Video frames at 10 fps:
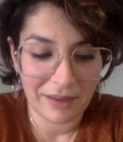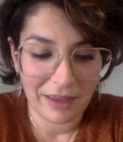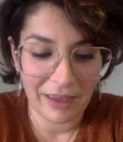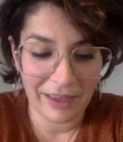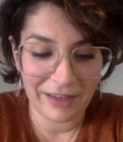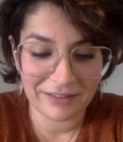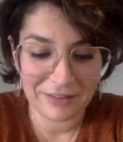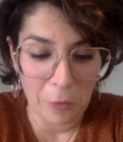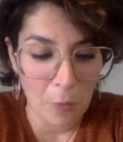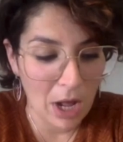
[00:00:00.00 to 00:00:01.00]

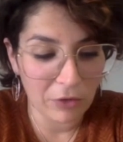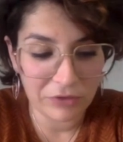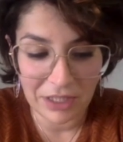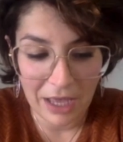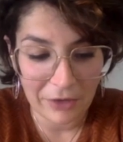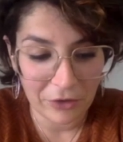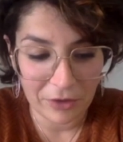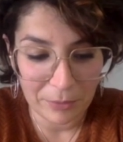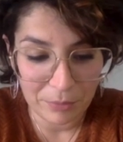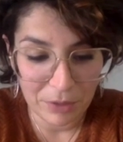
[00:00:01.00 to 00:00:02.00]
And while the
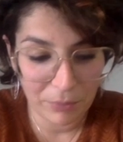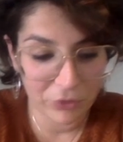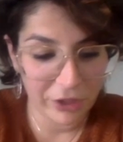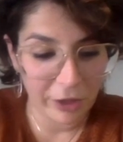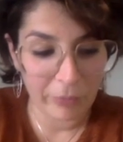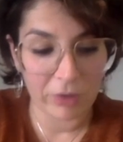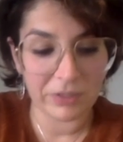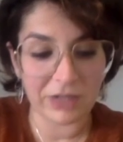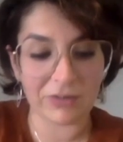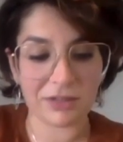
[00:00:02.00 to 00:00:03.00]
other people that are
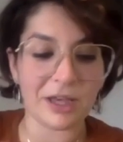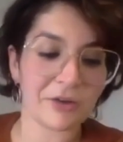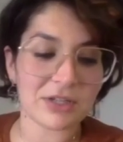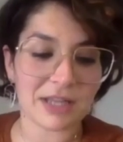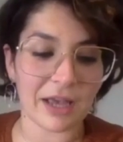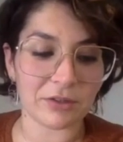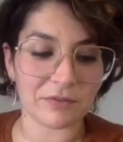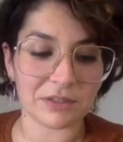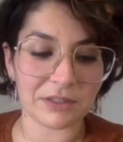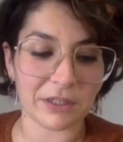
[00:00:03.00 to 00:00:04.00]
probably on the other side
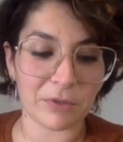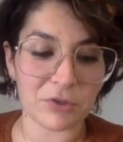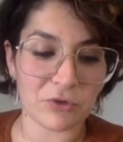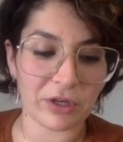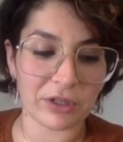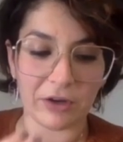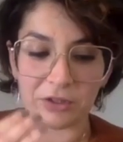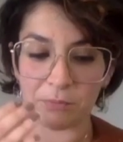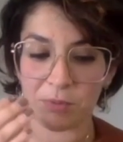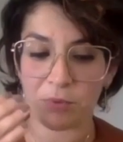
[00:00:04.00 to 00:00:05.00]
of this image, or are
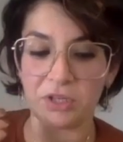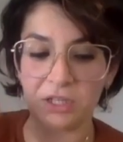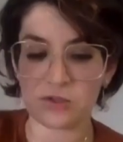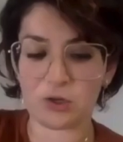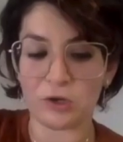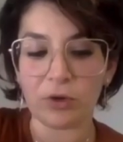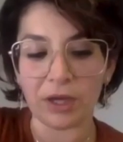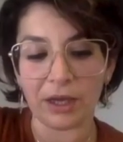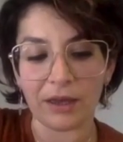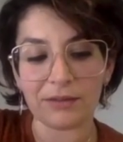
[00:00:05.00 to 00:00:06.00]
the people that he's
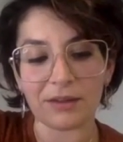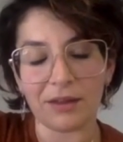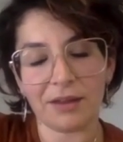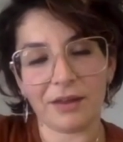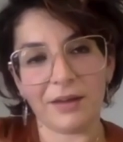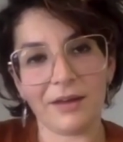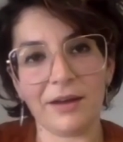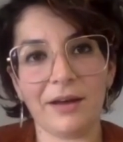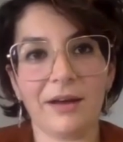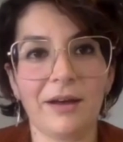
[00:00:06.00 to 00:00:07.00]
looking at,
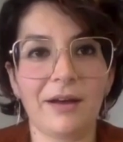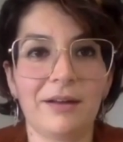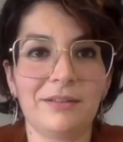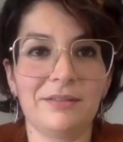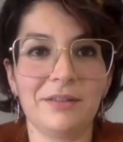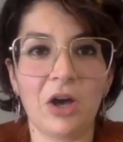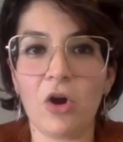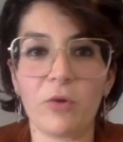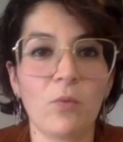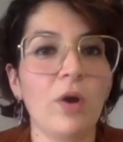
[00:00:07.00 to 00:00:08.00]

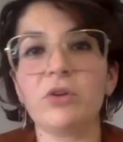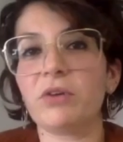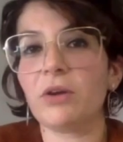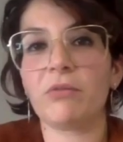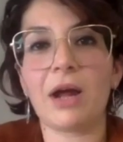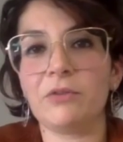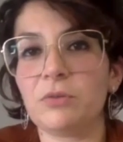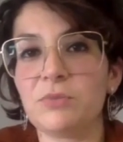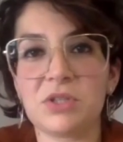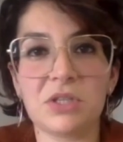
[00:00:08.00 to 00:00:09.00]
are wandering around
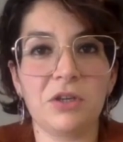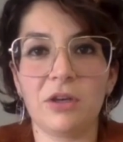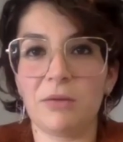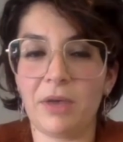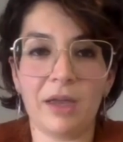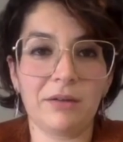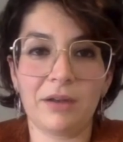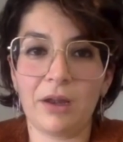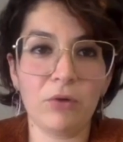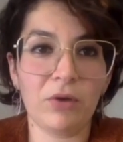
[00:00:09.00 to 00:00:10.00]
the museum
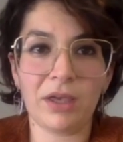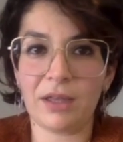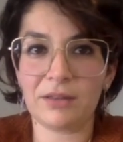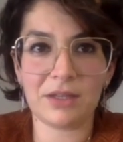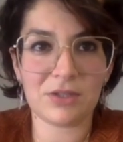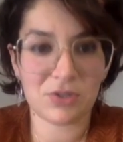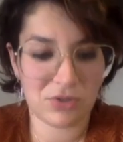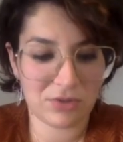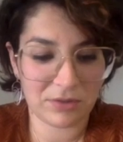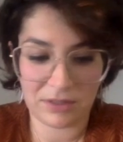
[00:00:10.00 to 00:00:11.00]
and looking at this,